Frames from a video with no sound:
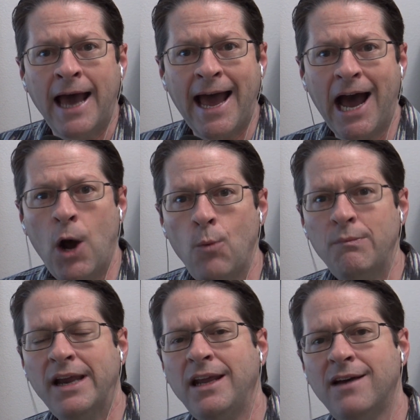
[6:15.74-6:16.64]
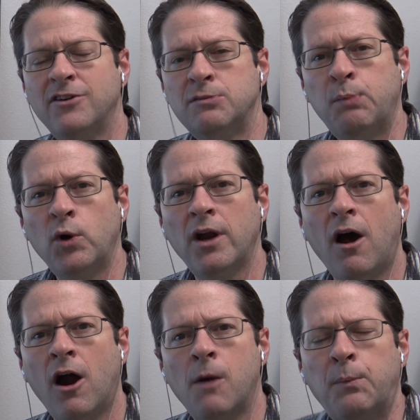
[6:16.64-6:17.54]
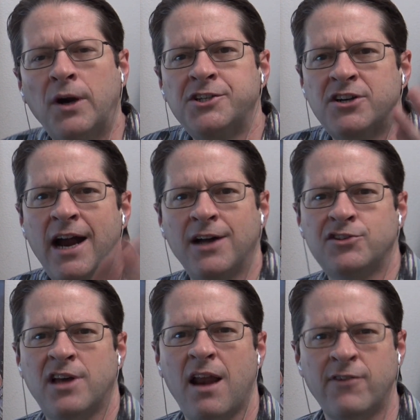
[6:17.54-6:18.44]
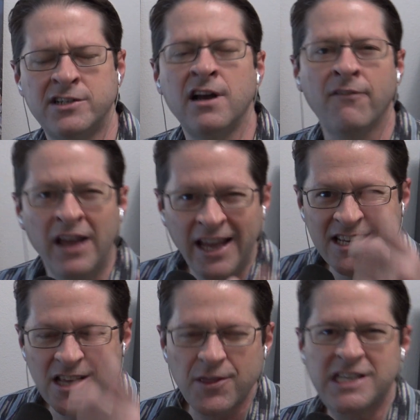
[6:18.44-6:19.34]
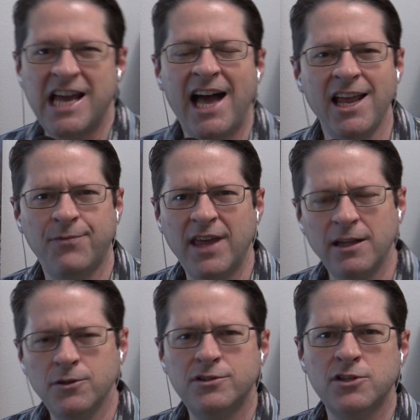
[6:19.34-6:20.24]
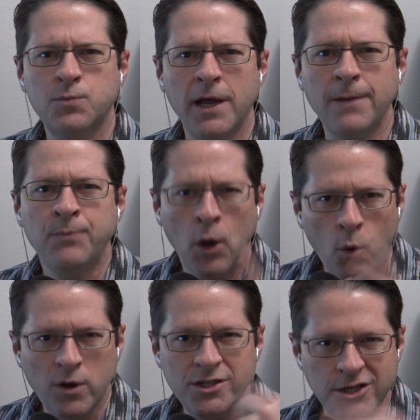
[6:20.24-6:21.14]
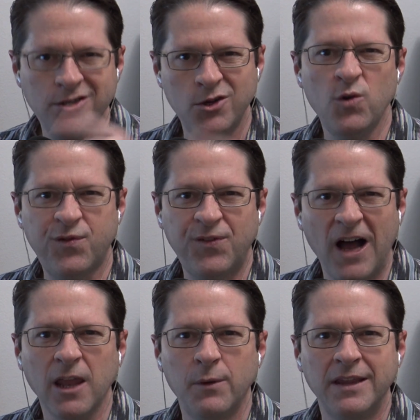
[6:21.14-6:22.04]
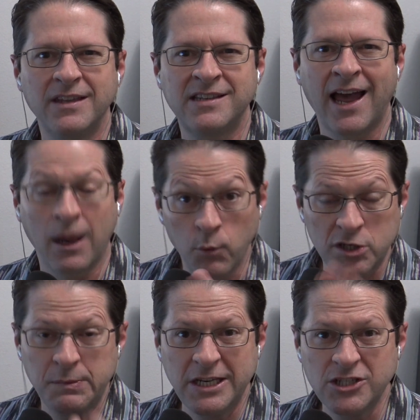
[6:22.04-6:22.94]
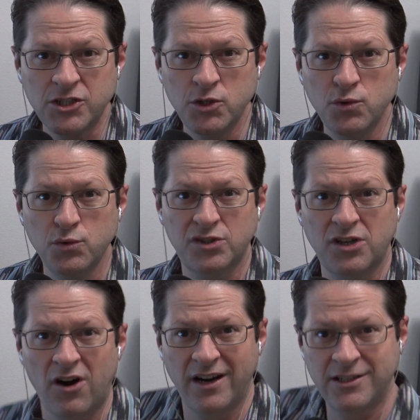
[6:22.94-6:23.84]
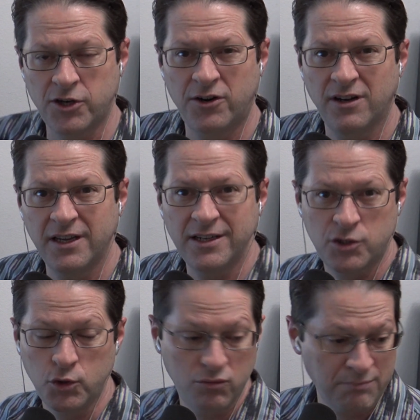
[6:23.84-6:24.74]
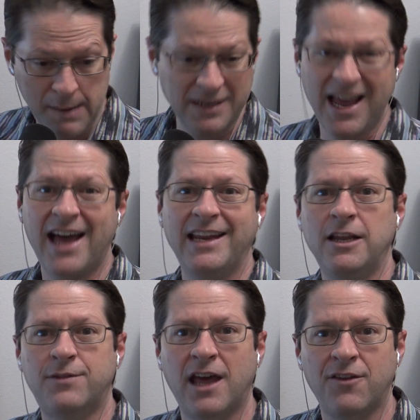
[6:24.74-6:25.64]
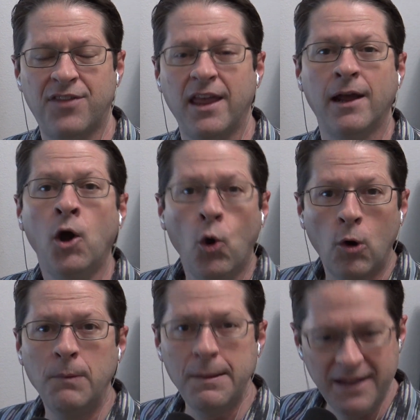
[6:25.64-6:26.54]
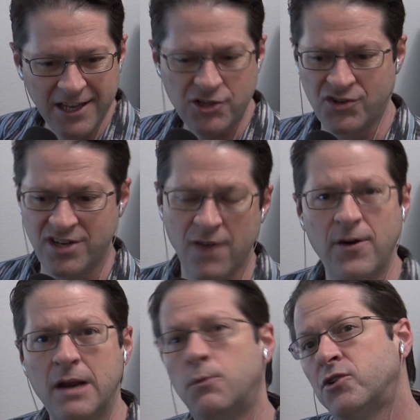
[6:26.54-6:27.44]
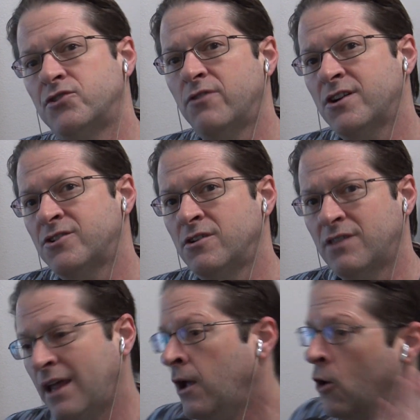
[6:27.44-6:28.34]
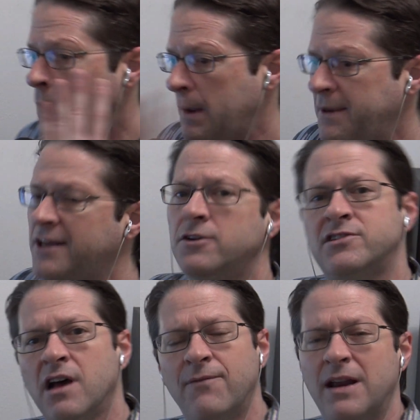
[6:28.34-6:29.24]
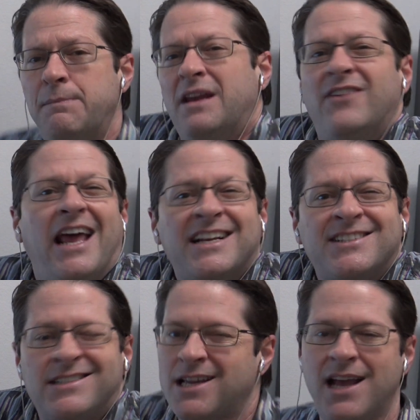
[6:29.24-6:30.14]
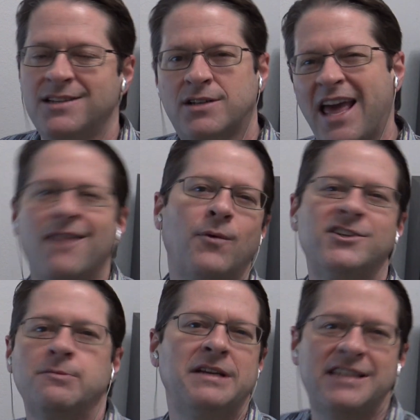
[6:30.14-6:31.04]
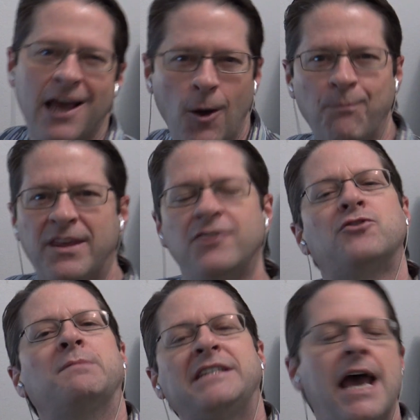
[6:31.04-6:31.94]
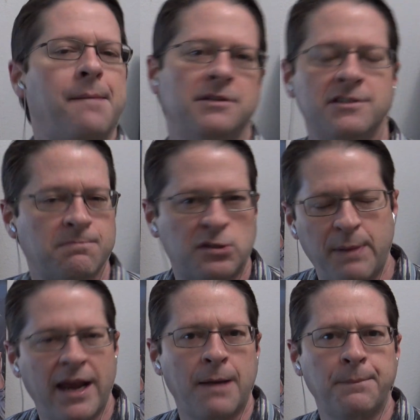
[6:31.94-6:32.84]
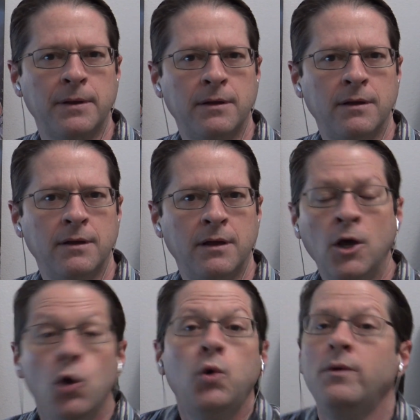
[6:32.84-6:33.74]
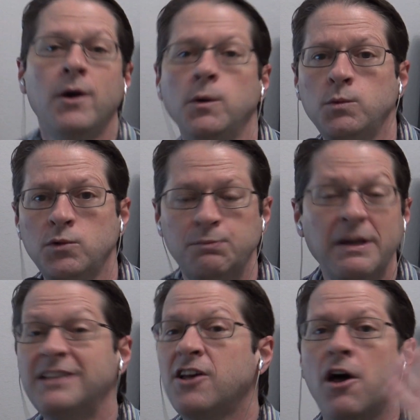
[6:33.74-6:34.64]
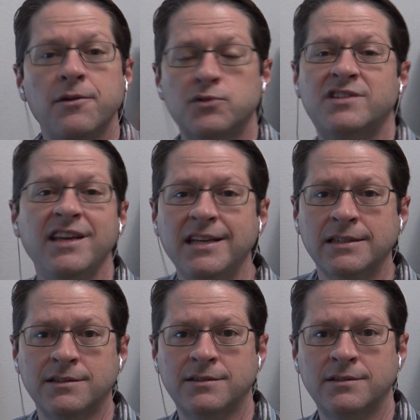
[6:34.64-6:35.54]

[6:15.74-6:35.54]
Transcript: How many of us put our pressure outside of ourselves? Is it the diet that loses weight, or is it you following the diet, which means you start internally to maybe not eat that thing, or maybe get yourself on a more structured thing, or maybe get yourself on a bit of an exercise kind of regiment to help get your metabolism sped up? Who knows? But it's all those things.